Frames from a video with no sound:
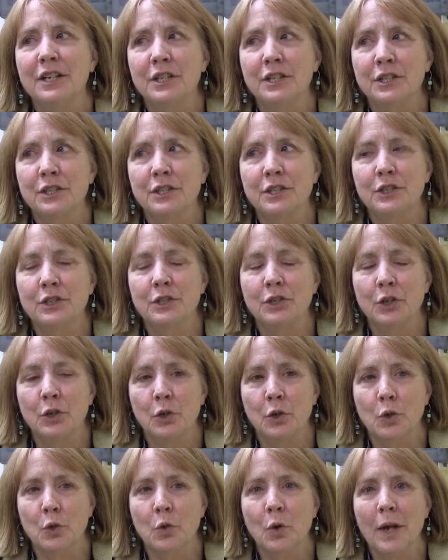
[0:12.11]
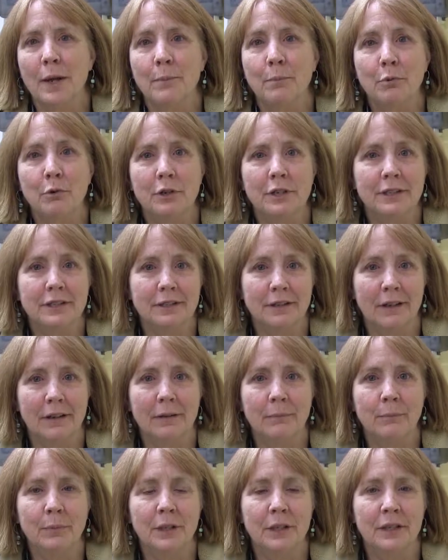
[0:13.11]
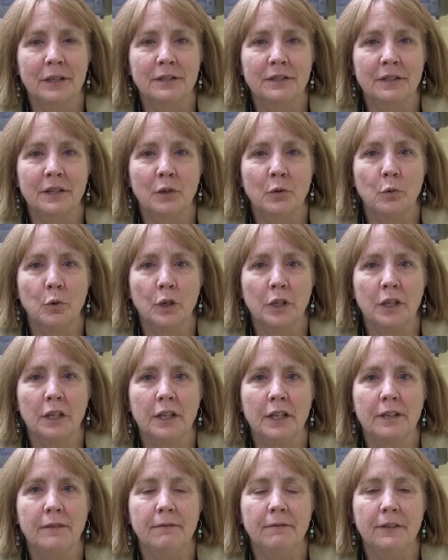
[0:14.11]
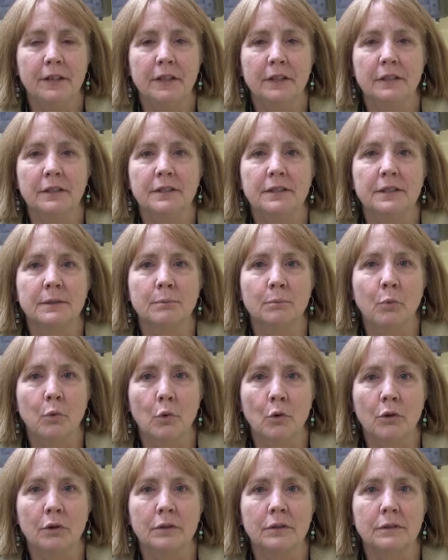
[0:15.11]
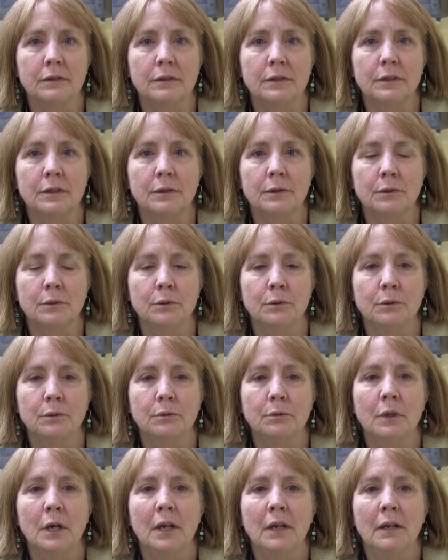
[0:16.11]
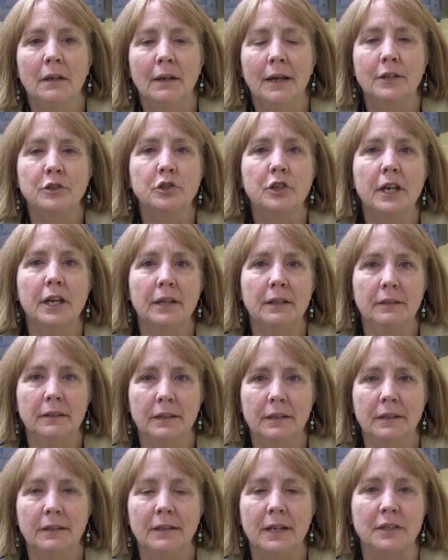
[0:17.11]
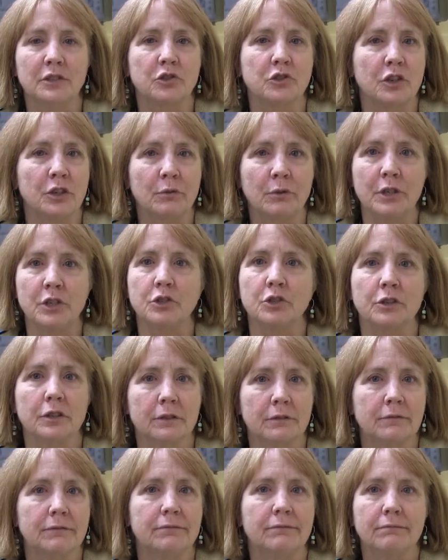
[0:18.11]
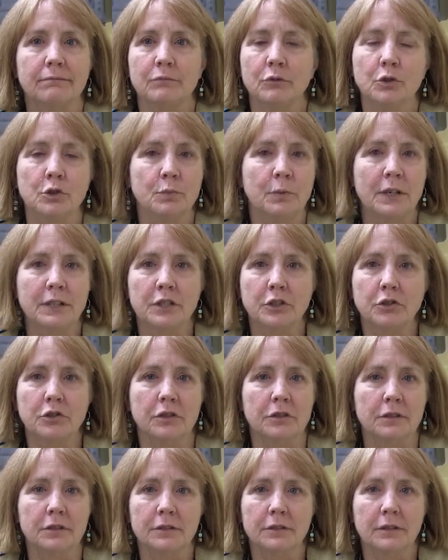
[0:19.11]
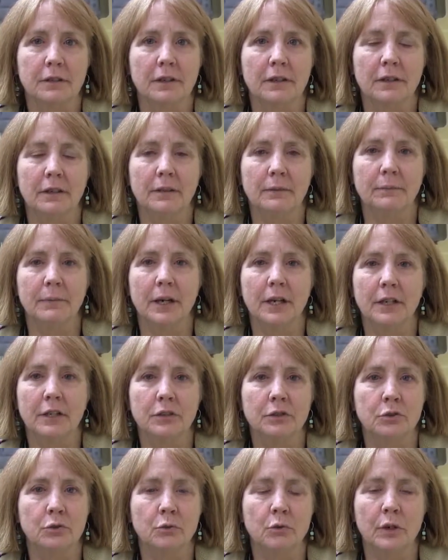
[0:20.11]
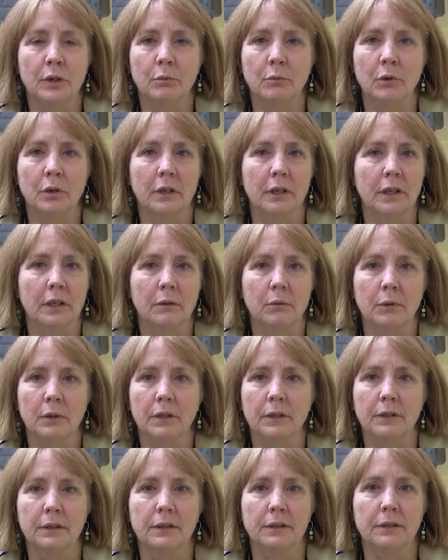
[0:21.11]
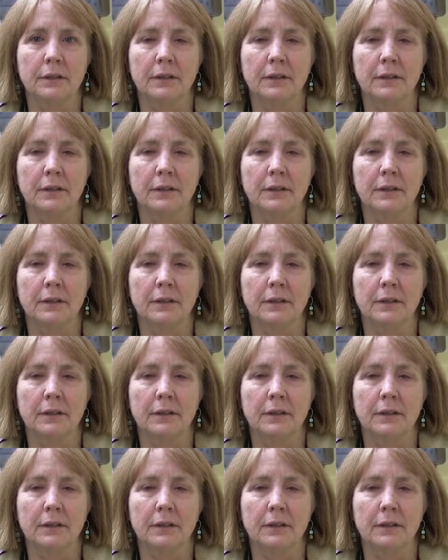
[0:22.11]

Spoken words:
So I precept because I really feel it's important to educate the next generation of nurse practitioners. I enjoy working with